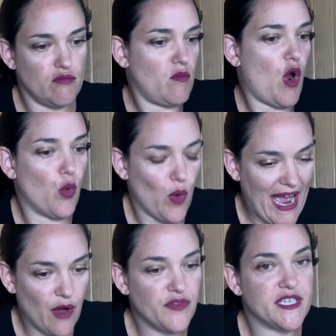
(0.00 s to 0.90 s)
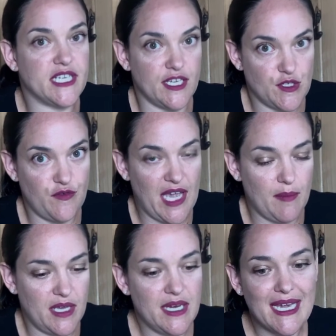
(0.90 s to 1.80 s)
around the Dutch
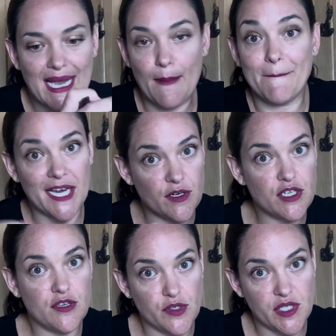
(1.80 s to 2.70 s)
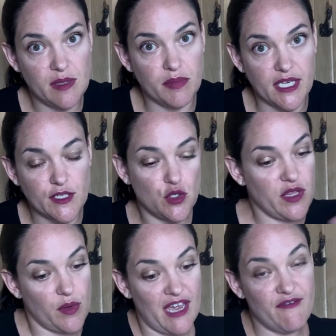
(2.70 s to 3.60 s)
famine compared to their siblings, so they
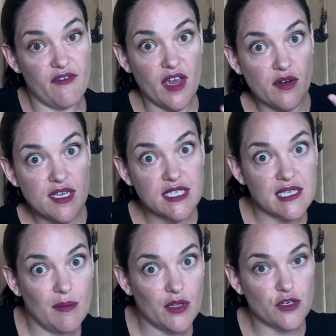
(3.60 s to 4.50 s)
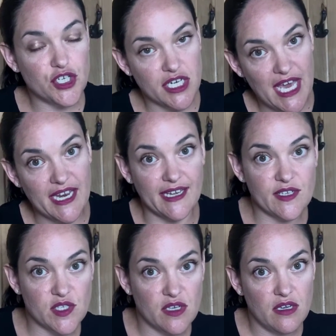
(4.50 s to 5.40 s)
would have very similar
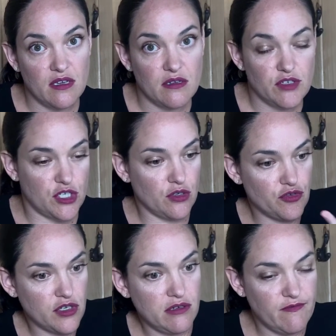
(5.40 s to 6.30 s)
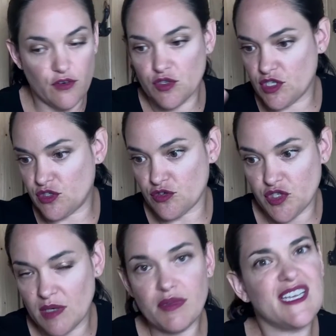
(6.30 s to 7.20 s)
genetics. children versus their
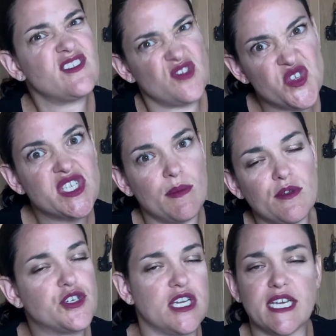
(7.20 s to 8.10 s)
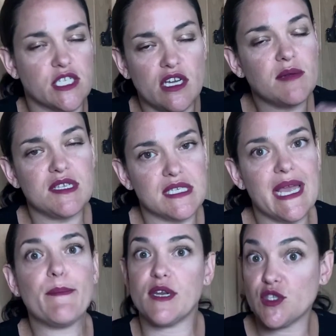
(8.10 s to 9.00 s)
siblings. There's similar genetics. It's not going to be the
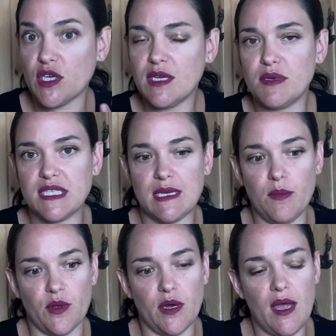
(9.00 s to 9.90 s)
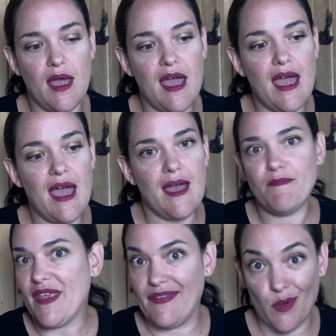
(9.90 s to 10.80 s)
same, but it's going to be similar. And they